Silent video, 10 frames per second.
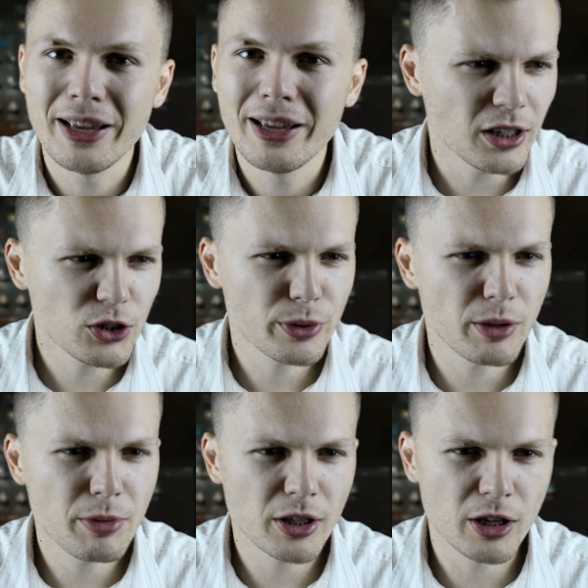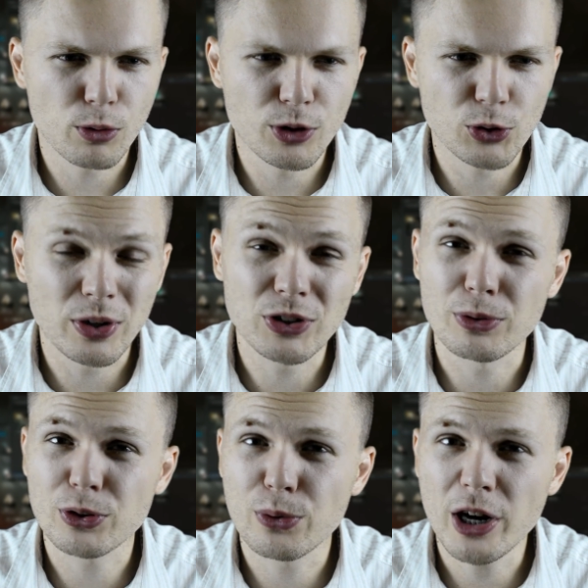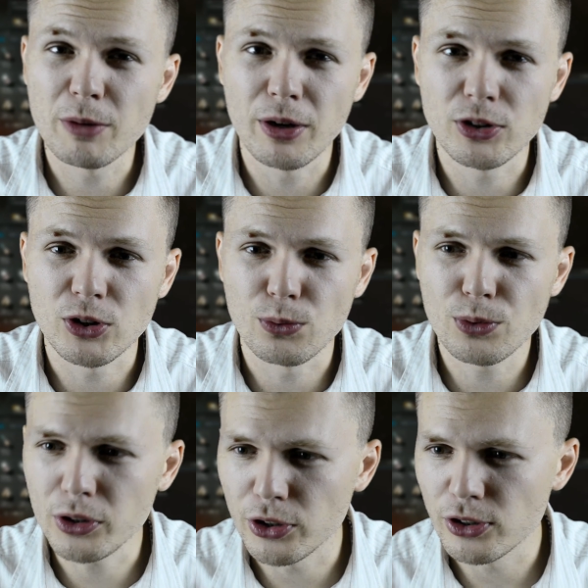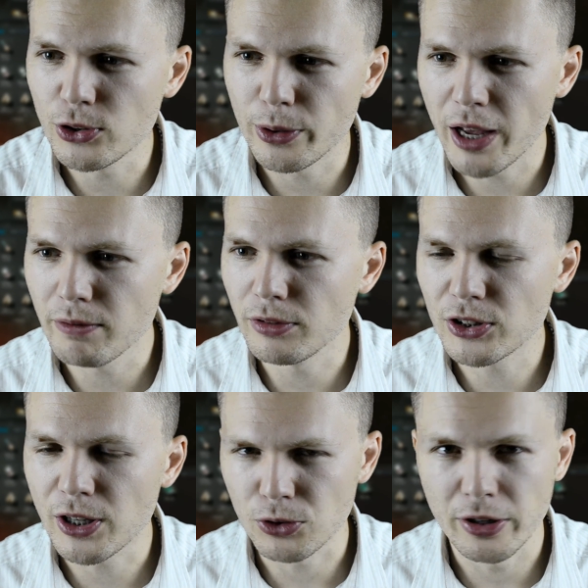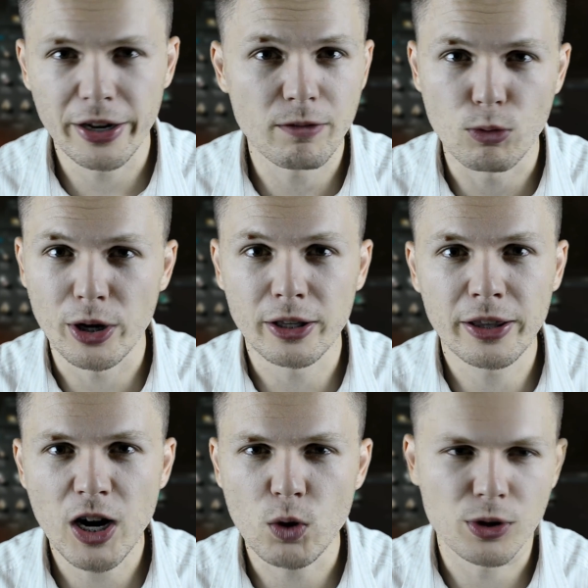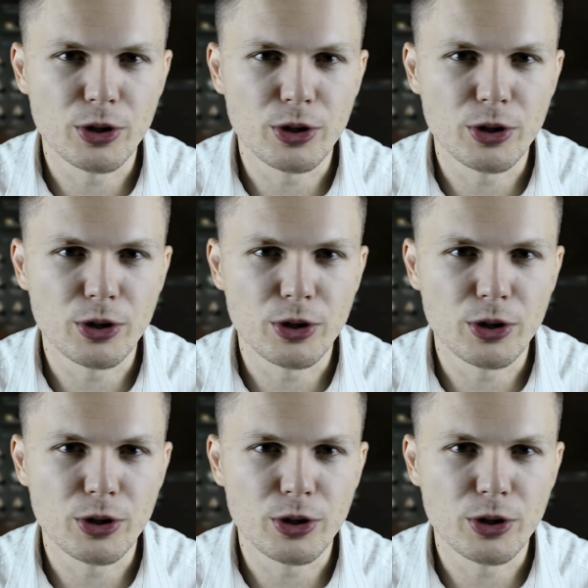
That doesn't really mean that I'm going to unsubscribe because I really enjoy having the skills that I have right now,